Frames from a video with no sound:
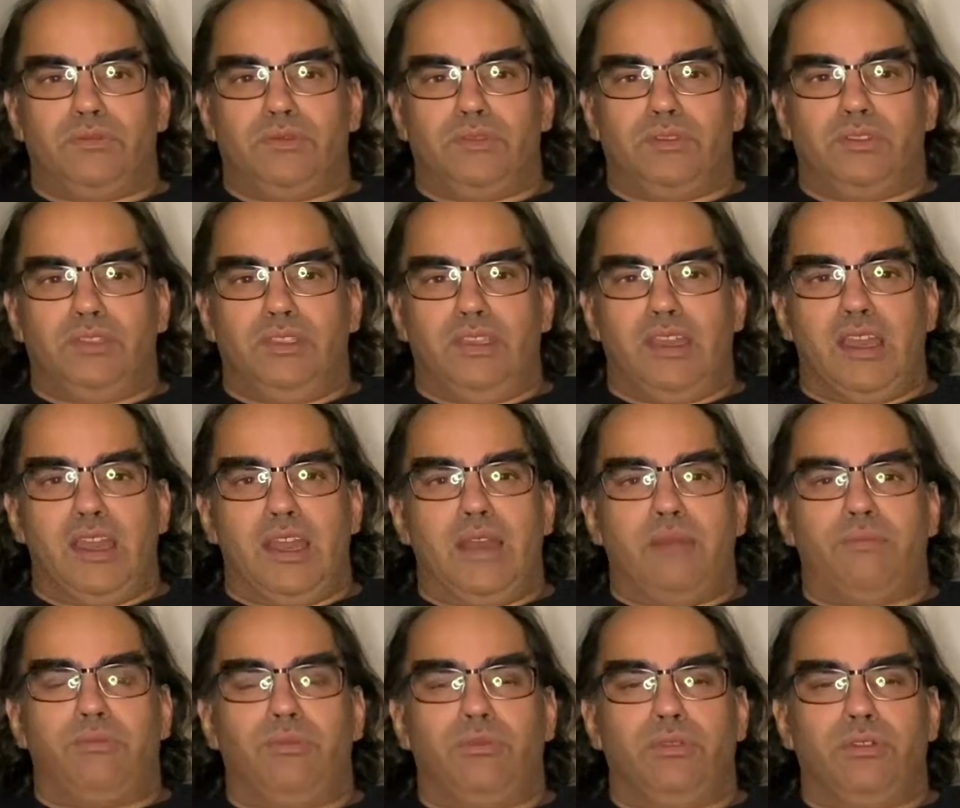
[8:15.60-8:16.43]
the
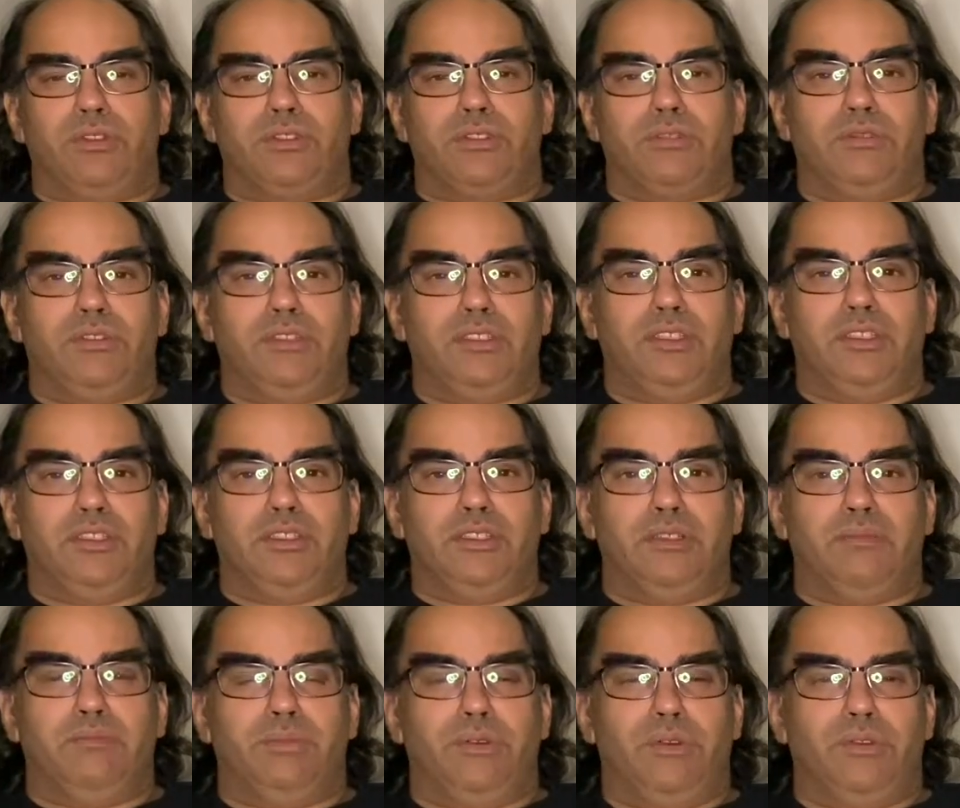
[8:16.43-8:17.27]
app works really
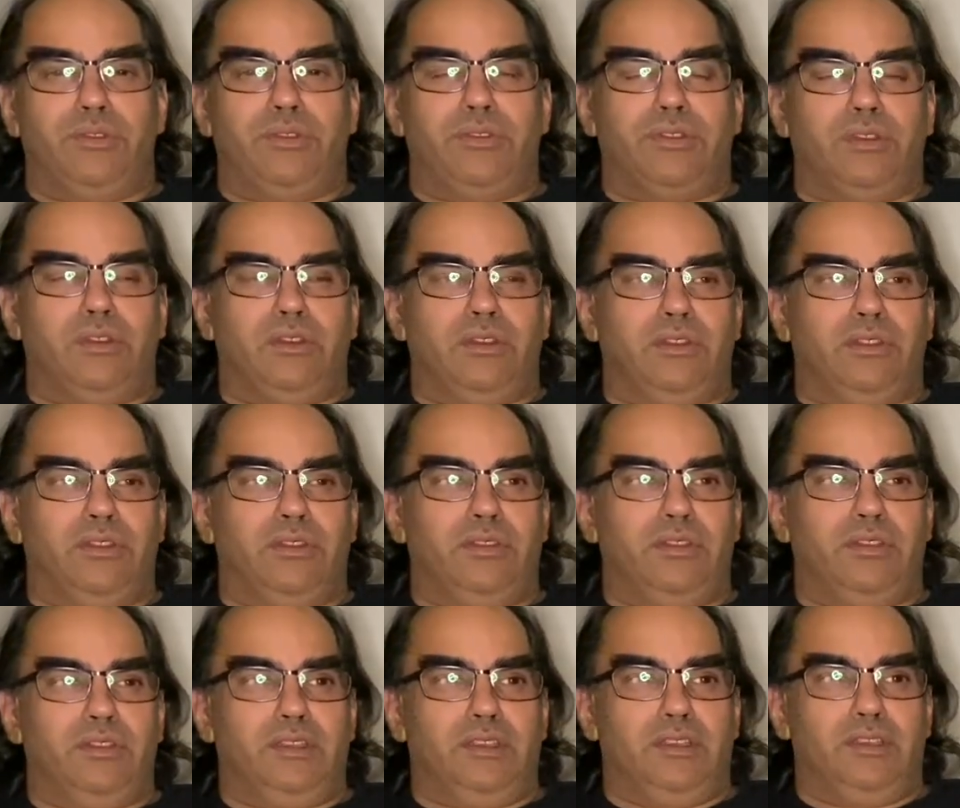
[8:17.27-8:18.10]
good both
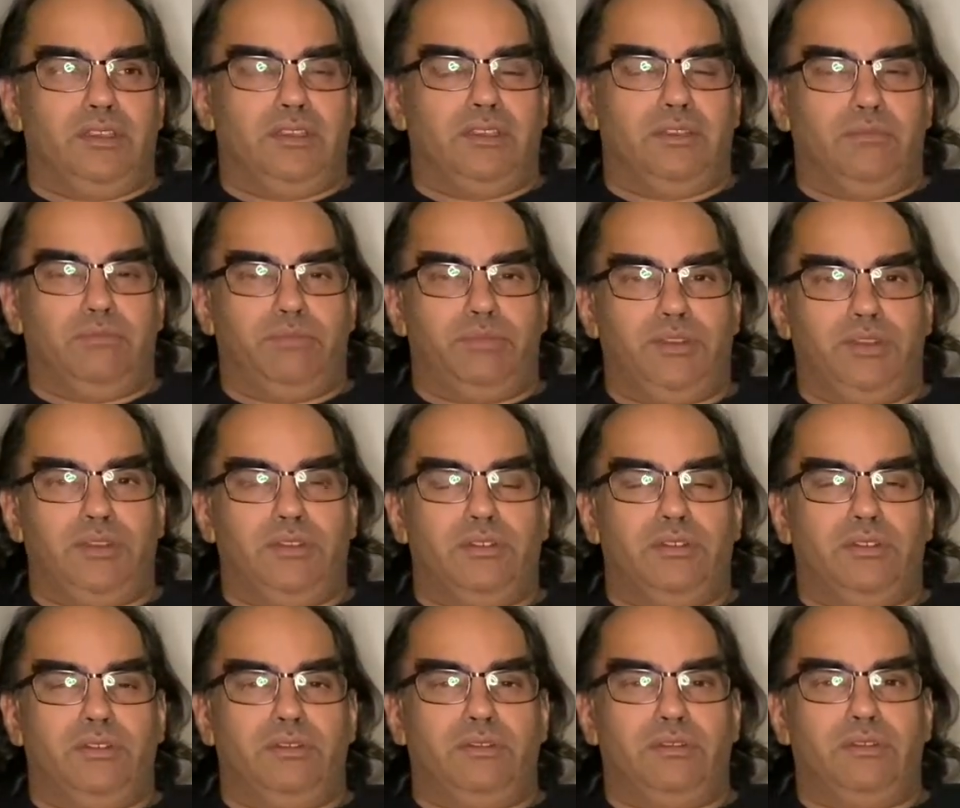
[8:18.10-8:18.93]
on the
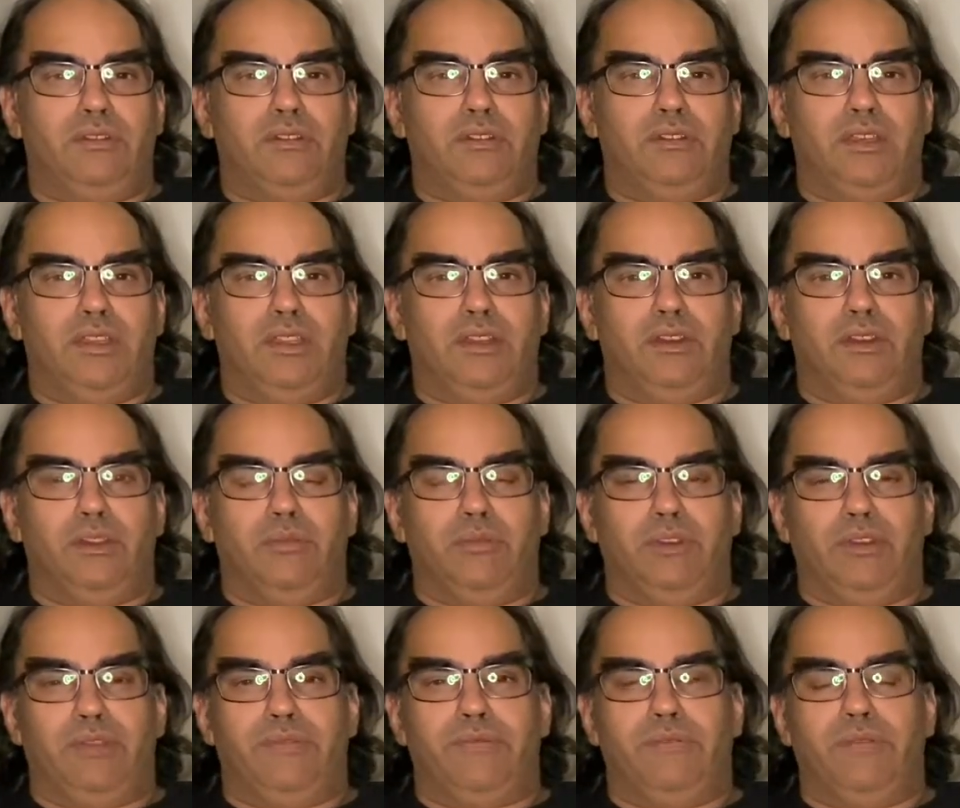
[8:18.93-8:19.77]
computer and on
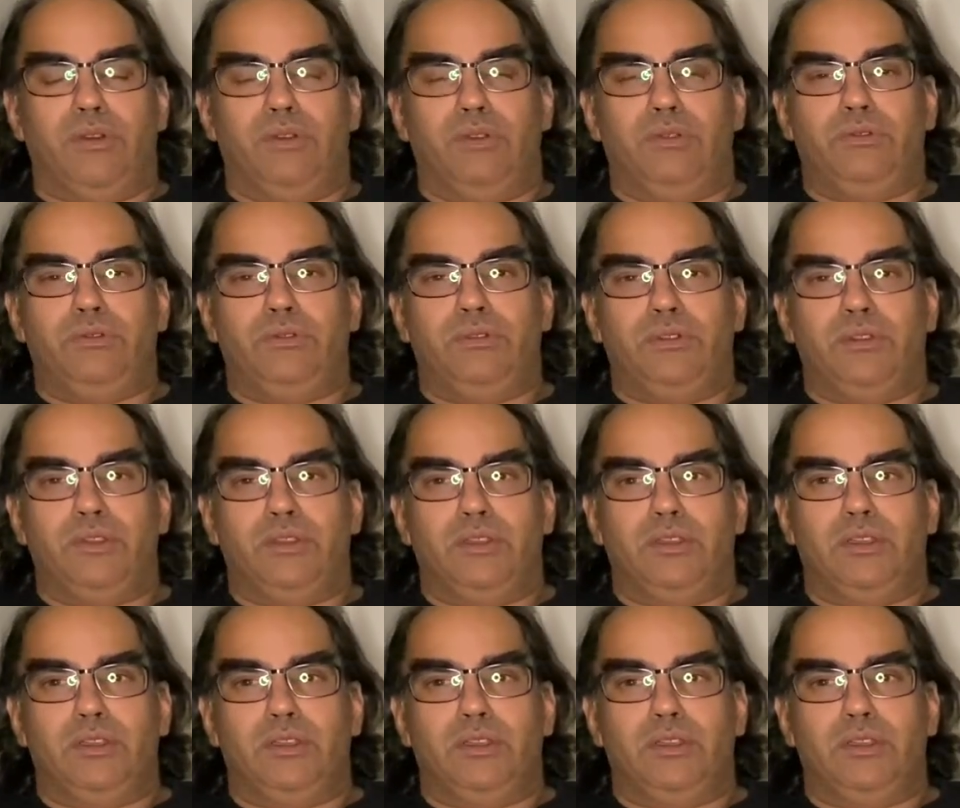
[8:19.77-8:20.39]
my phone.